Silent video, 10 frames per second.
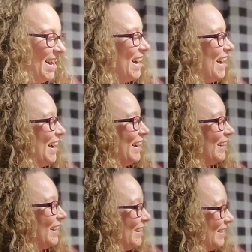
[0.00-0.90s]

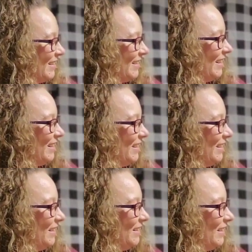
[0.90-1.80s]
Because
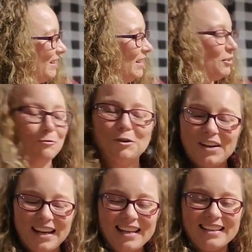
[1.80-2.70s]
it's real
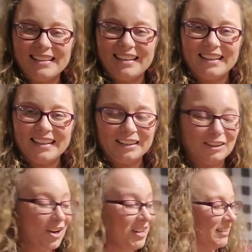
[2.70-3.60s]
easy to get
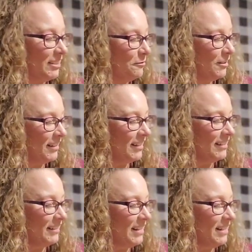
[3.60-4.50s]
lost in one of these
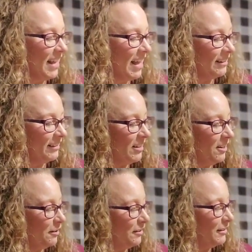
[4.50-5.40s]
seed
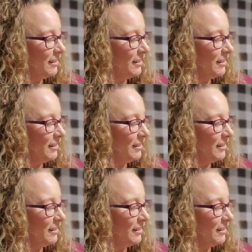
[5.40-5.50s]
catalogs